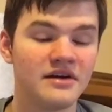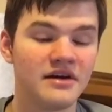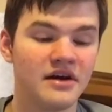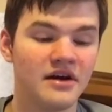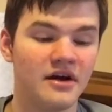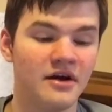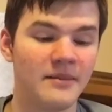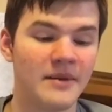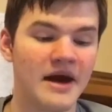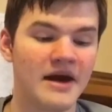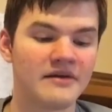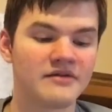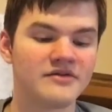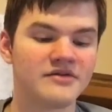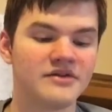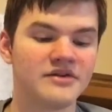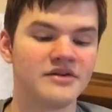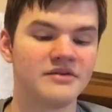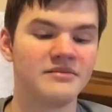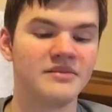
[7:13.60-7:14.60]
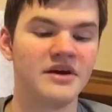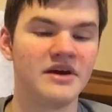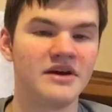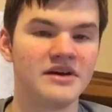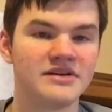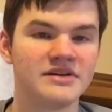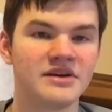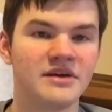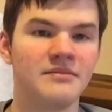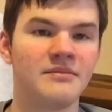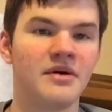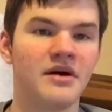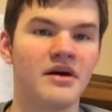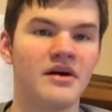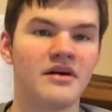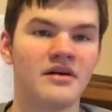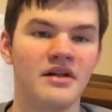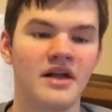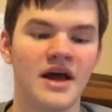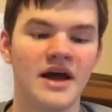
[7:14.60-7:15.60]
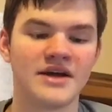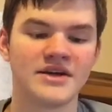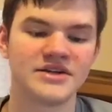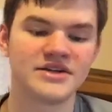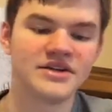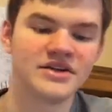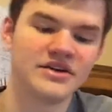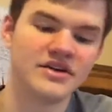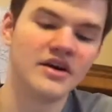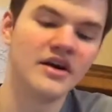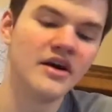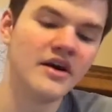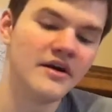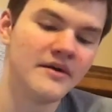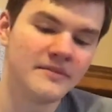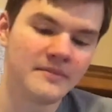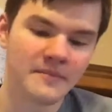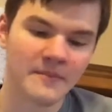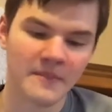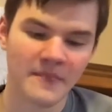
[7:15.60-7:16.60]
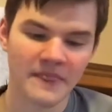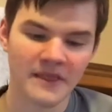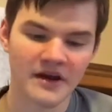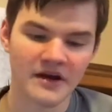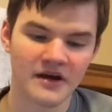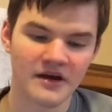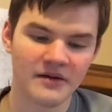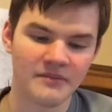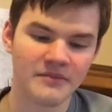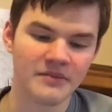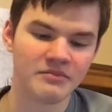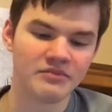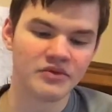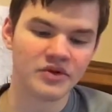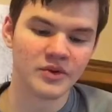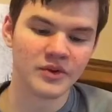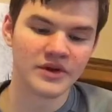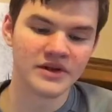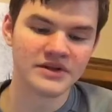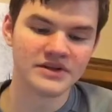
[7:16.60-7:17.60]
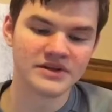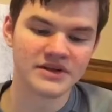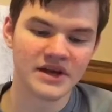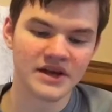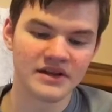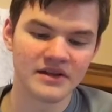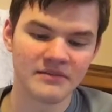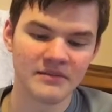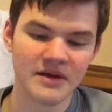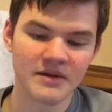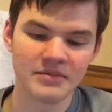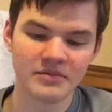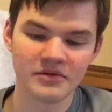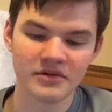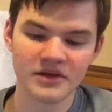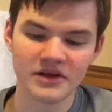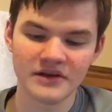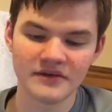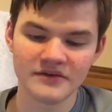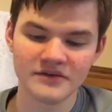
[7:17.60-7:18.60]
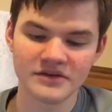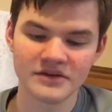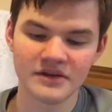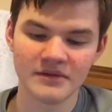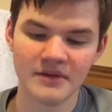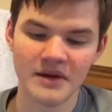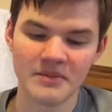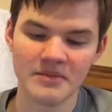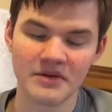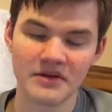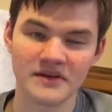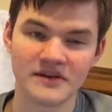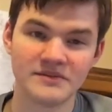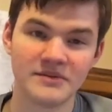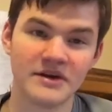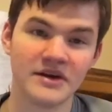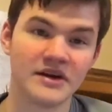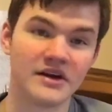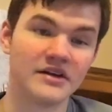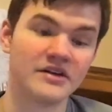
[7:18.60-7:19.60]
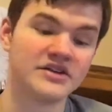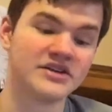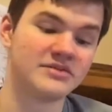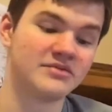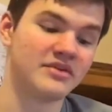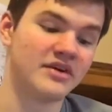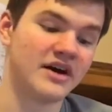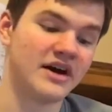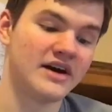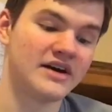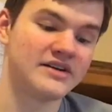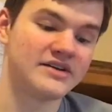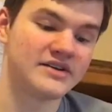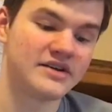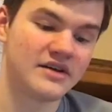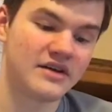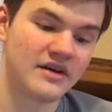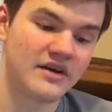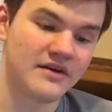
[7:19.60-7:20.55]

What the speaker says: after being subpar last year. The Bruins and the Maple Leafs being another surprise.